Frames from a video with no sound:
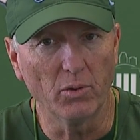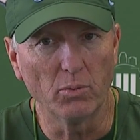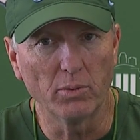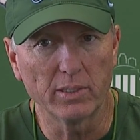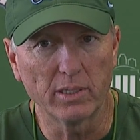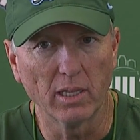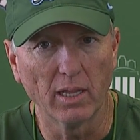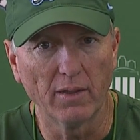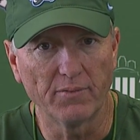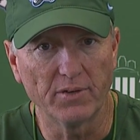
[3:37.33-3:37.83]

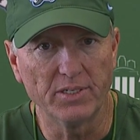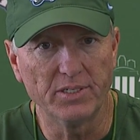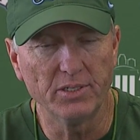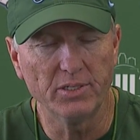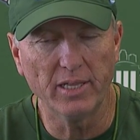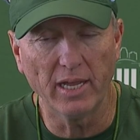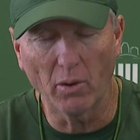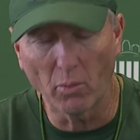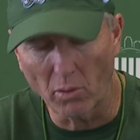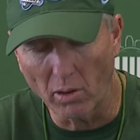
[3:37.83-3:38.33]
We'd love to do
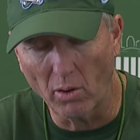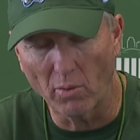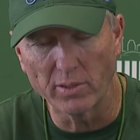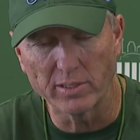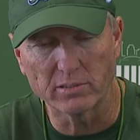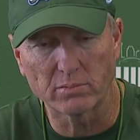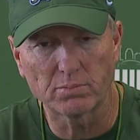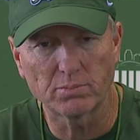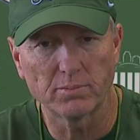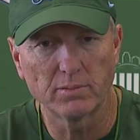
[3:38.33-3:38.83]
that. We're
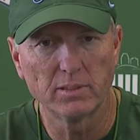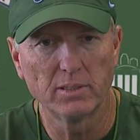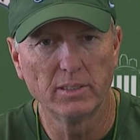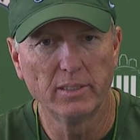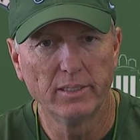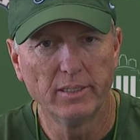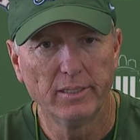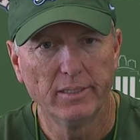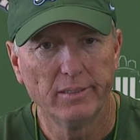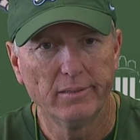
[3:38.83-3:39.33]
always,
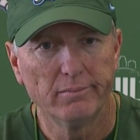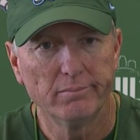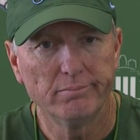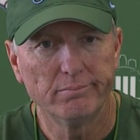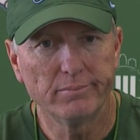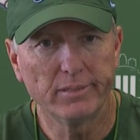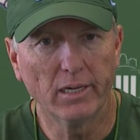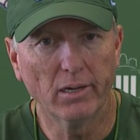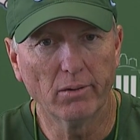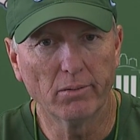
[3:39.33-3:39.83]

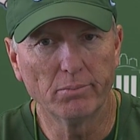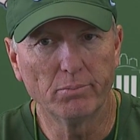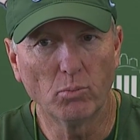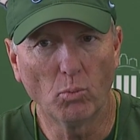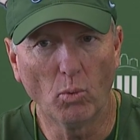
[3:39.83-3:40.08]
you know,